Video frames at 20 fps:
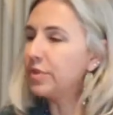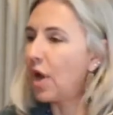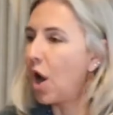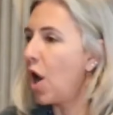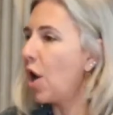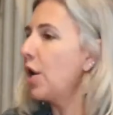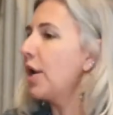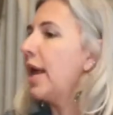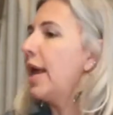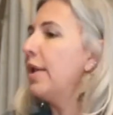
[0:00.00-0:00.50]

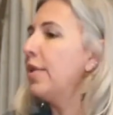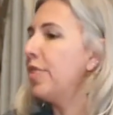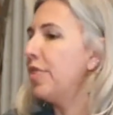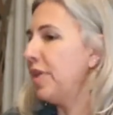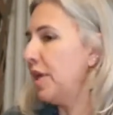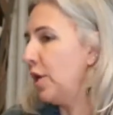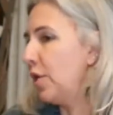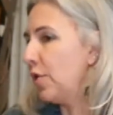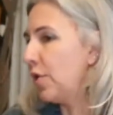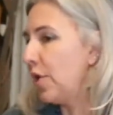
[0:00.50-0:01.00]
art and
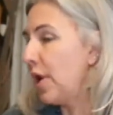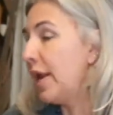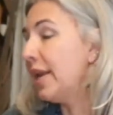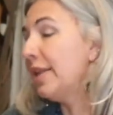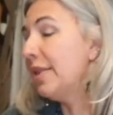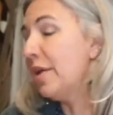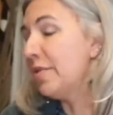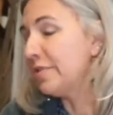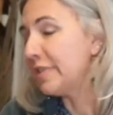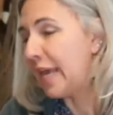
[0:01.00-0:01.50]
theater, and
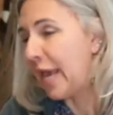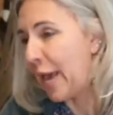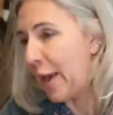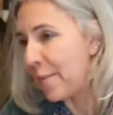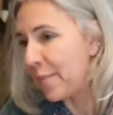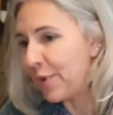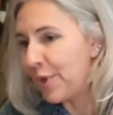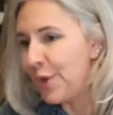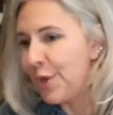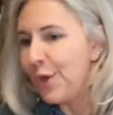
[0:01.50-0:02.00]
he loved
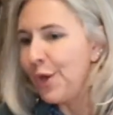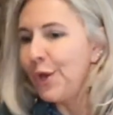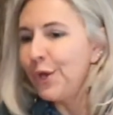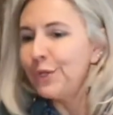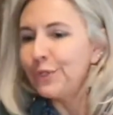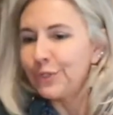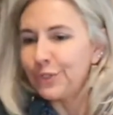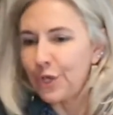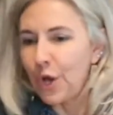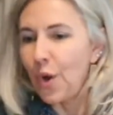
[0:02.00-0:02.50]
camp.
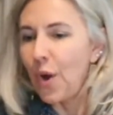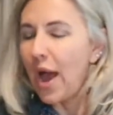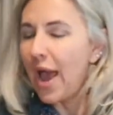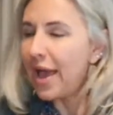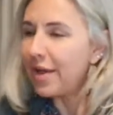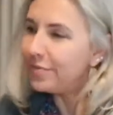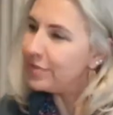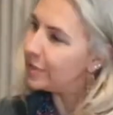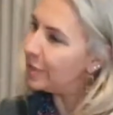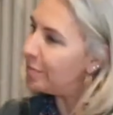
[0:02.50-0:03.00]
So I
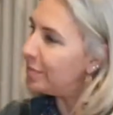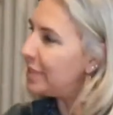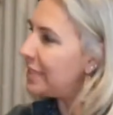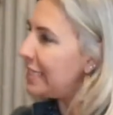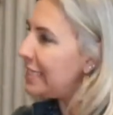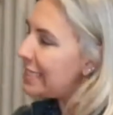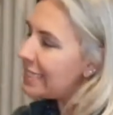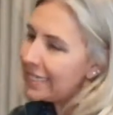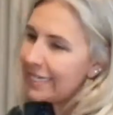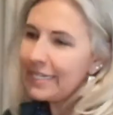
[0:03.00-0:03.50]
have some
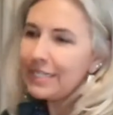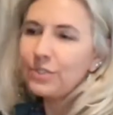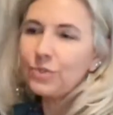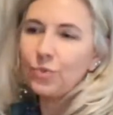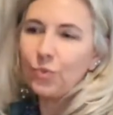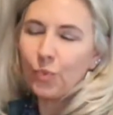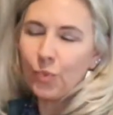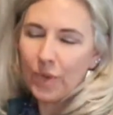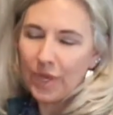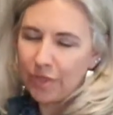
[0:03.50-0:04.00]
CDs
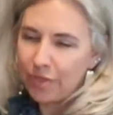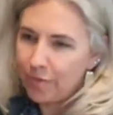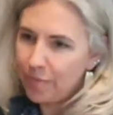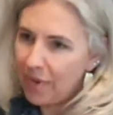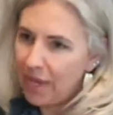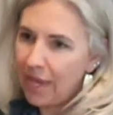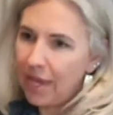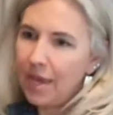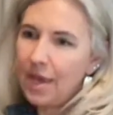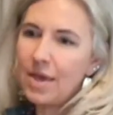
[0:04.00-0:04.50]
with
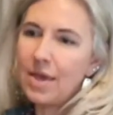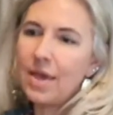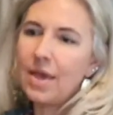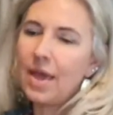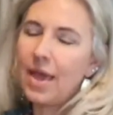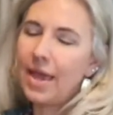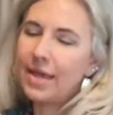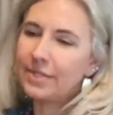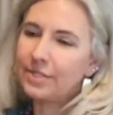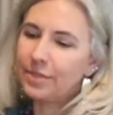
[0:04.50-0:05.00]
me
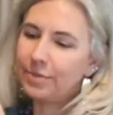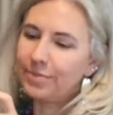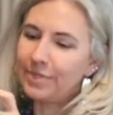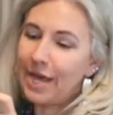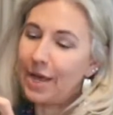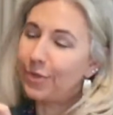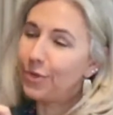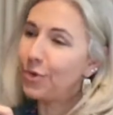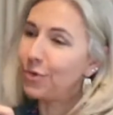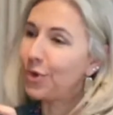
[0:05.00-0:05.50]
and some
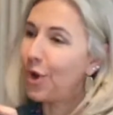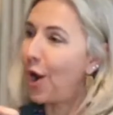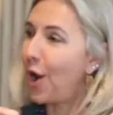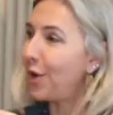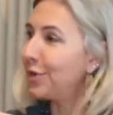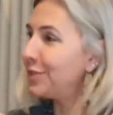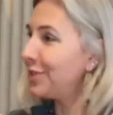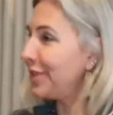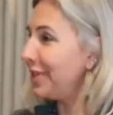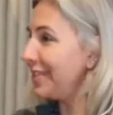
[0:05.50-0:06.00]
download
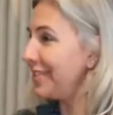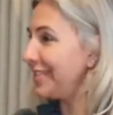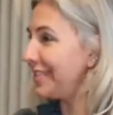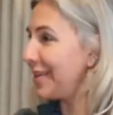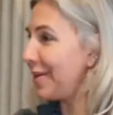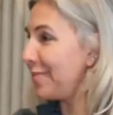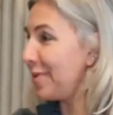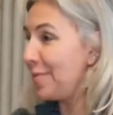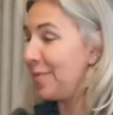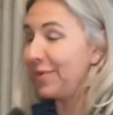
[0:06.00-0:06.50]
cards, because
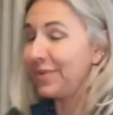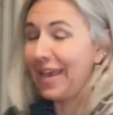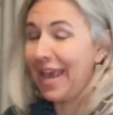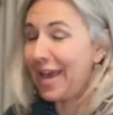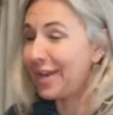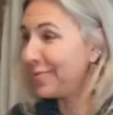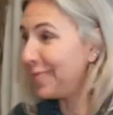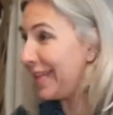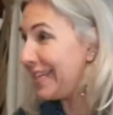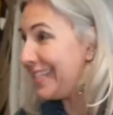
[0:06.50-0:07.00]
some people
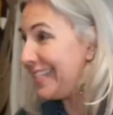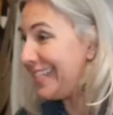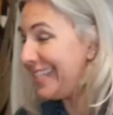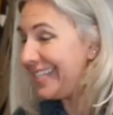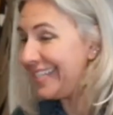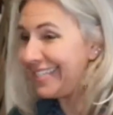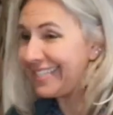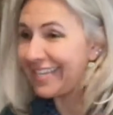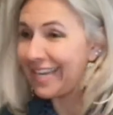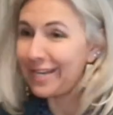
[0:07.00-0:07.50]
can't play
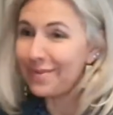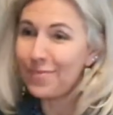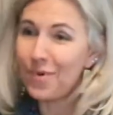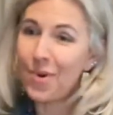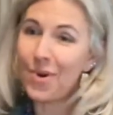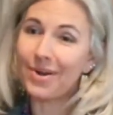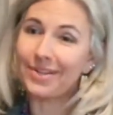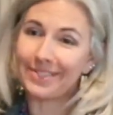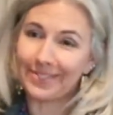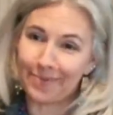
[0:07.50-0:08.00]
CDs
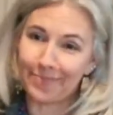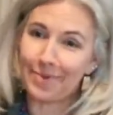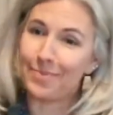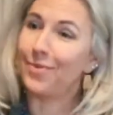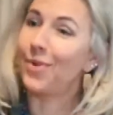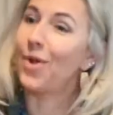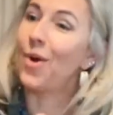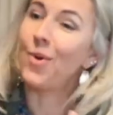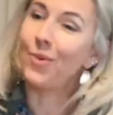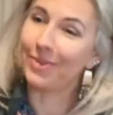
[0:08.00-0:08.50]
anymore, and some
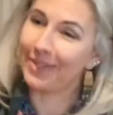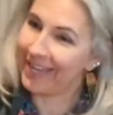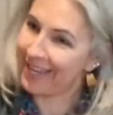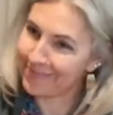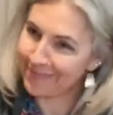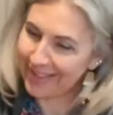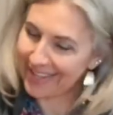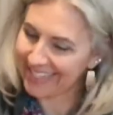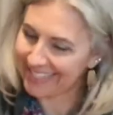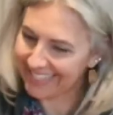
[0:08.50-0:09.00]
people only
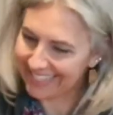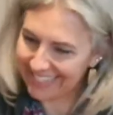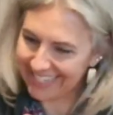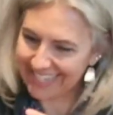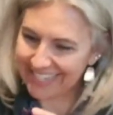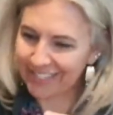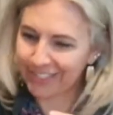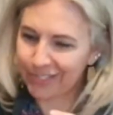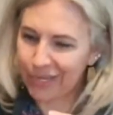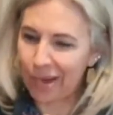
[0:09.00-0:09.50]
can play
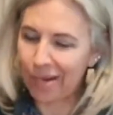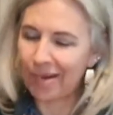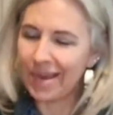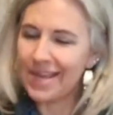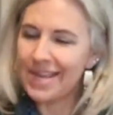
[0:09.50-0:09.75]
CDs. So